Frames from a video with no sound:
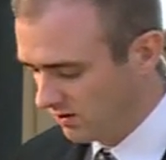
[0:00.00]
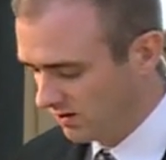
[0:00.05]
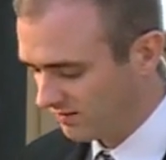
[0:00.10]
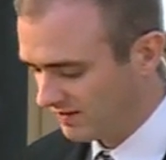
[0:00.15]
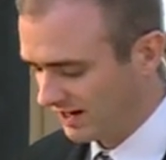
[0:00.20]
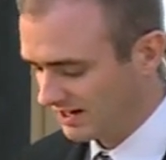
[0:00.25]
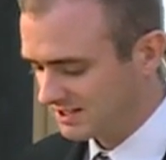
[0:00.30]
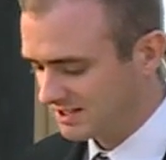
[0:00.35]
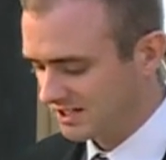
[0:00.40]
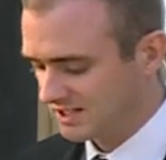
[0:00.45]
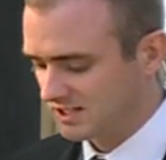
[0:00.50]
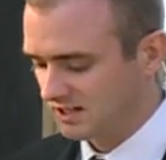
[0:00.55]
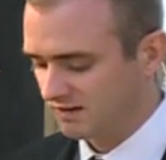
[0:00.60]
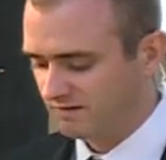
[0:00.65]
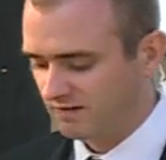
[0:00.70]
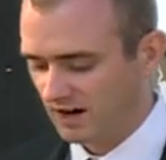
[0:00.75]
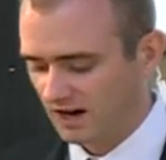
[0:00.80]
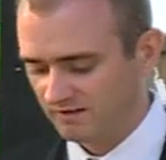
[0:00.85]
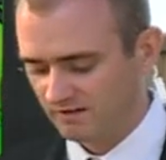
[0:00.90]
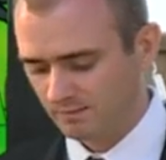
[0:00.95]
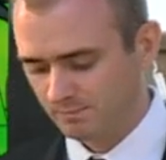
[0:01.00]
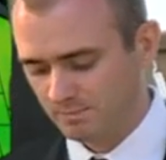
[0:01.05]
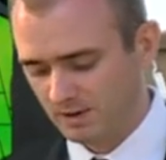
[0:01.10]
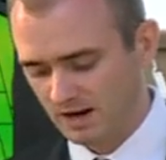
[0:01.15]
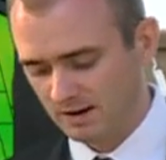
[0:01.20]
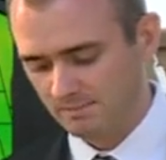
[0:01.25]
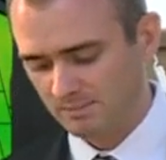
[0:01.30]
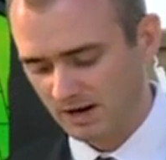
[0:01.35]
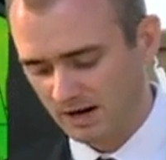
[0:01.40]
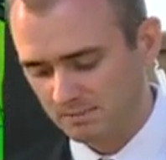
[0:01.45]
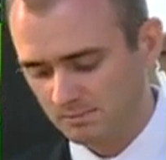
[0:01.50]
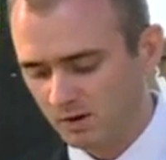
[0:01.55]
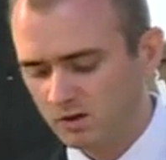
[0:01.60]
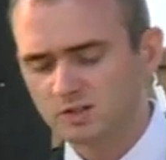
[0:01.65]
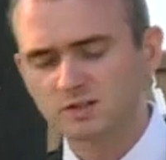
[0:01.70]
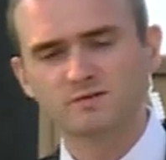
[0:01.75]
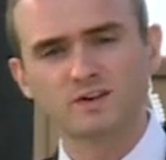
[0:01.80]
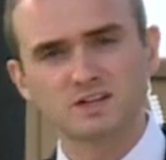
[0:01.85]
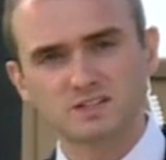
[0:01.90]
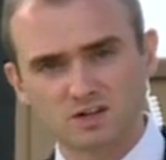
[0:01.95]
We've got got 65 in Pembine.
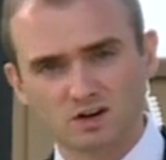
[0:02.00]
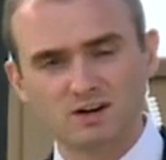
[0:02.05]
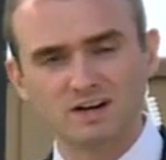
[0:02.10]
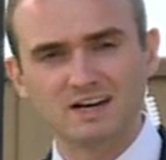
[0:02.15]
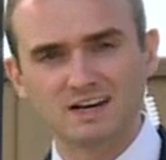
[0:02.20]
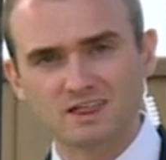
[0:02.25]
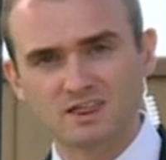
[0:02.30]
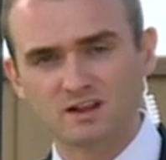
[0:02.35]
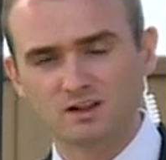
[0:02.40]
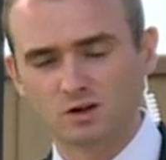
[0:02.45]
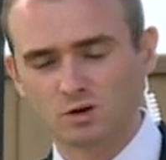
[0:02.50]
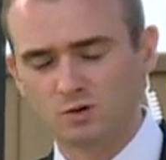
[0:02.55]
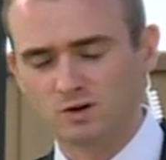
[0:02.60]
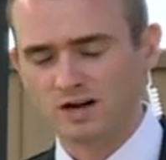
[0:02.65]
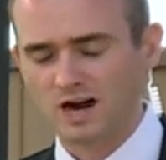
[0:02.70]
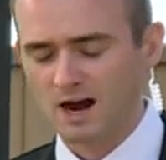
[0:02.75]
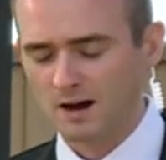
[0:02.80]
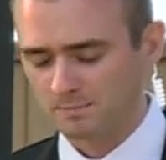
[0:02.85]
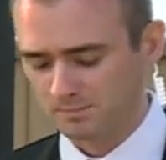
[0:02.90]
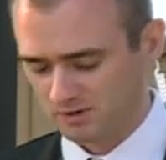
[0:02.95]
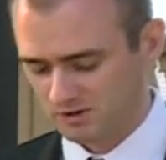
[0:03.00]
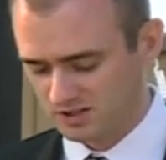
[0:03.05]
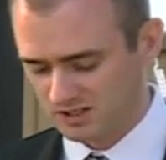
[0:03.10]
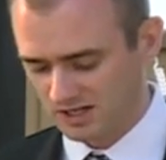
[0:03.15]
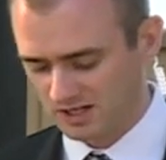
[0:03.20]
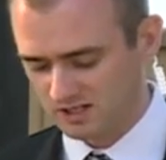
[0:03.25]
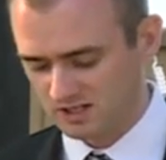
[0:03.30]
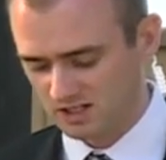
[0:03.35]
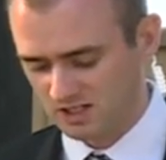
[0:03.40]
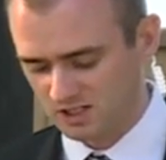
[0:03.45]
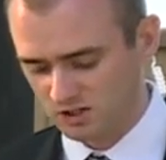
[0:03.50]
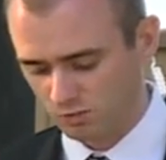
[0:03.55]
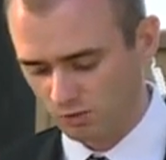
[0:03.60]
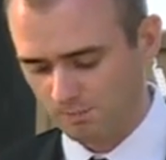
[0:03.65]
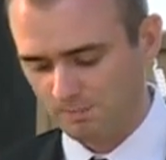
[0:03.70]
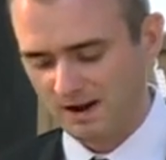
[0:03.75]
Most of us are in the lower to upper 60s.